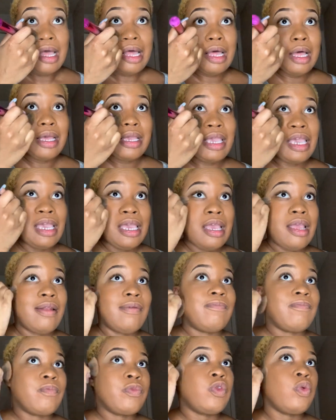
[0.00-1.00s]
Again,
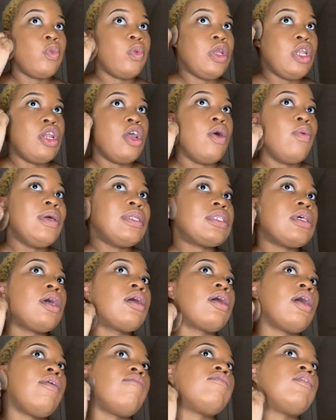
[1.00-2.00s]
we know it's
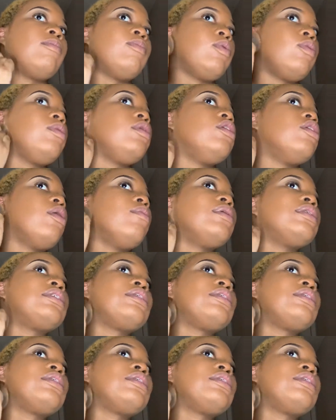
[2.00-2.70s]
uncomfortable. We know it's